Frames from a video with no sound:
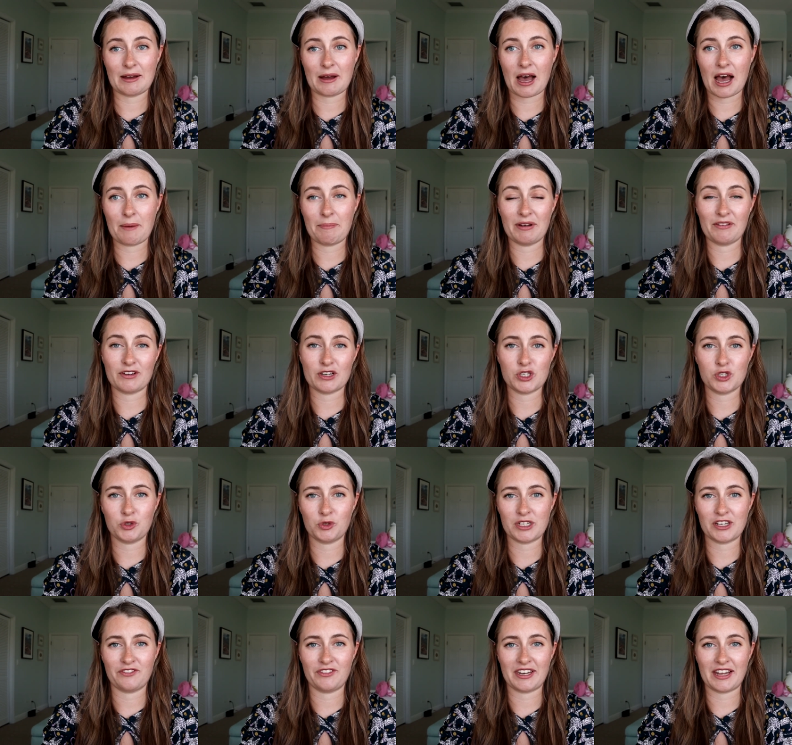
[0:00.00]
A bit of a
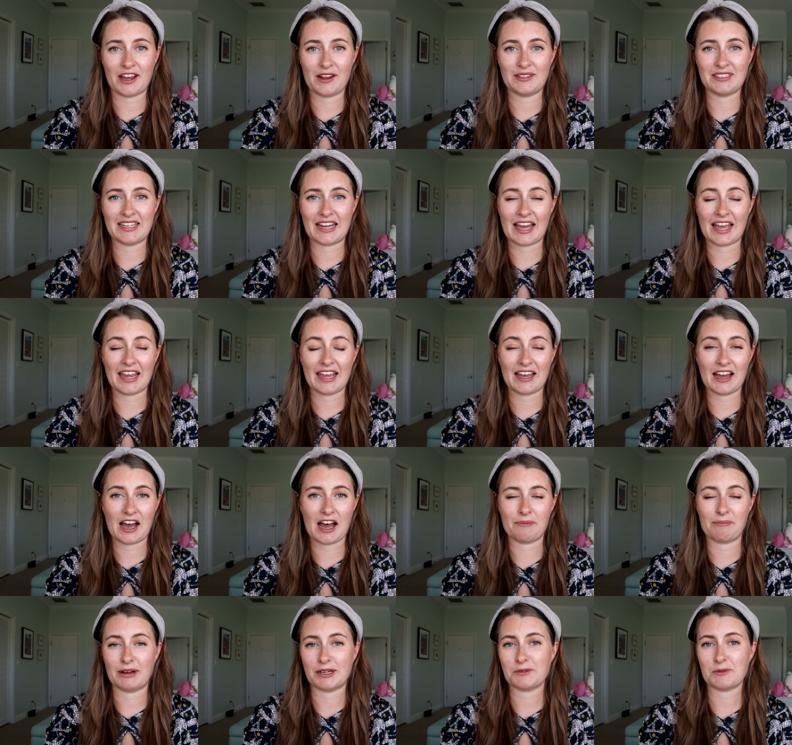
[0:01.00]
shorter video today.
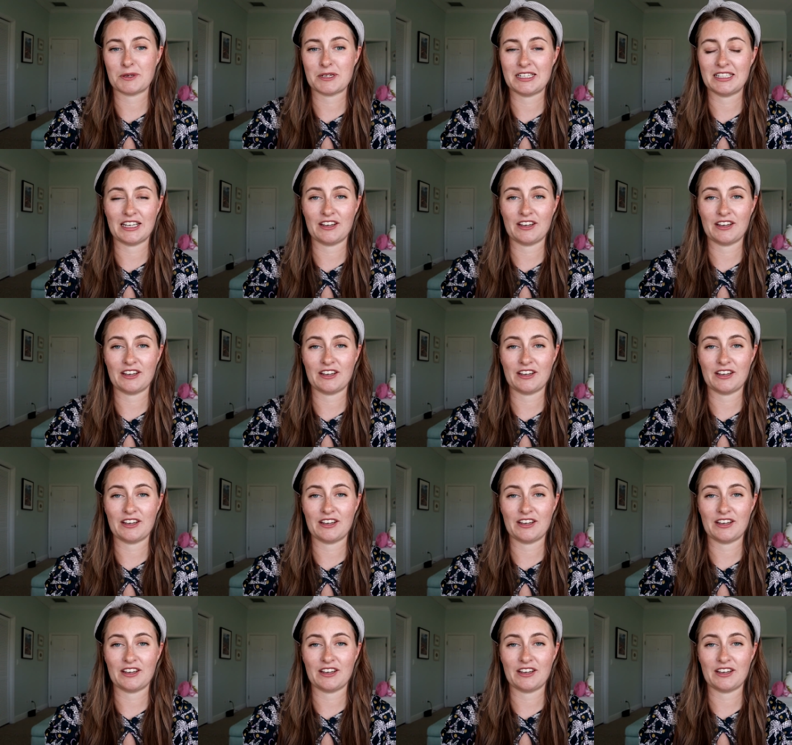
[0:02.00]
I just wanted